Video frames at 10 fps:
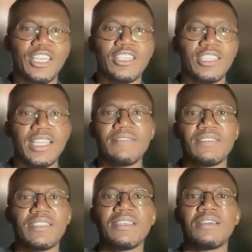You just have to
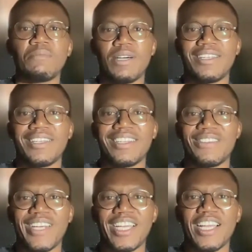think about it,
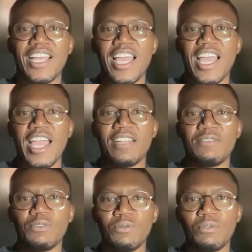right?
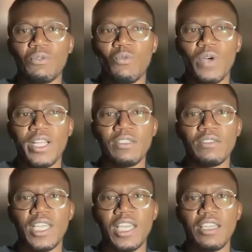And when
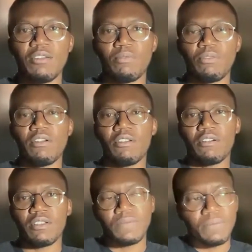you take a
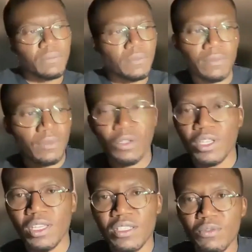product,
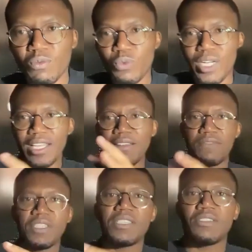it's a way that
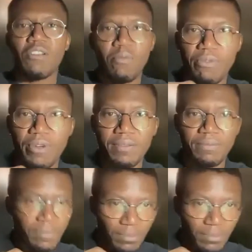VCs operate.